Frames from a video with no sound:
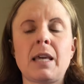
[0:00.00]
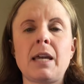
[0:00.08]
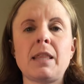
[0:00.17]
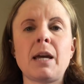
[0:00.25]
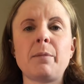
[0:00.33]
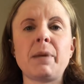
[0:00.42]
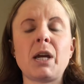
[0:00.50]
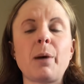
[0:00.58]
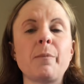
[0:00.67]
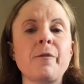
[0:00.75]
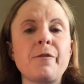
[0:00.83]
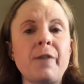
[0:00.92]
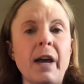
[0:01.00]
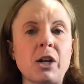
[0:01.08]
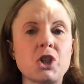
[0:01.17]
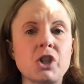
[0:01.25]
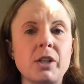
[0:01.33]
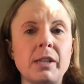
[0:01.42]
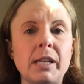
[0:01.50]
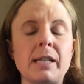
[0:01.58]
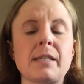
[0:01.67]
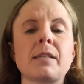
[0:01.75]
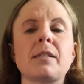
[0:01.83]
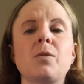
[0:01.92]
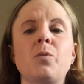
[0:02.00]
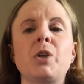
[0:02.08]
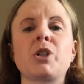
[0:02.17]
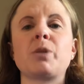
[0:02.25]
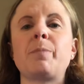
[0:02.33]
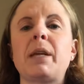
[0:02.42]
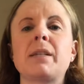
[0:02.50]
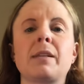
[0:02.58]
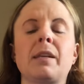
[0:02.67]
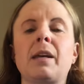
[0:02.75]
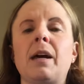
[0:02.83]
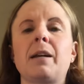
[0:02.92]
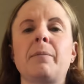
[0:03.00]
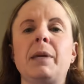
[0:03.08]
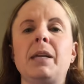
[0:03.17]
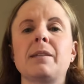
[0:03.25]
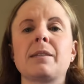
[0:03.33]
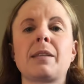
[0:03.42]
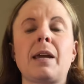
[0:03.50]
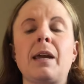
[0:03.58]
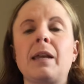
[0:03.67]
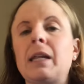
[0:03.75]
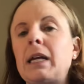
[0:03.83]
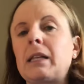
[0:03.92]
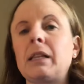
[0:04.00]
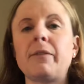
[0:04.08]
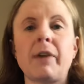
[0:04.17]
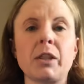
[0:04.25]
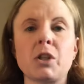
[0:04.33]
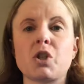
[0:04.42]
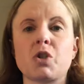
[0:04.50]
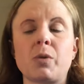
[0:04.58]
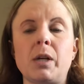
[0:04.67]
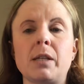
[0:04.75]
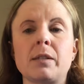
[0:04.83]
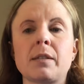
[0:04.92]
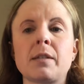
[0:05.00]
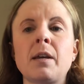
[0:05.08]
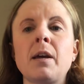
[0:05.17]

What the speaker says: They then become factionless, which basically kind of means they live on the streets.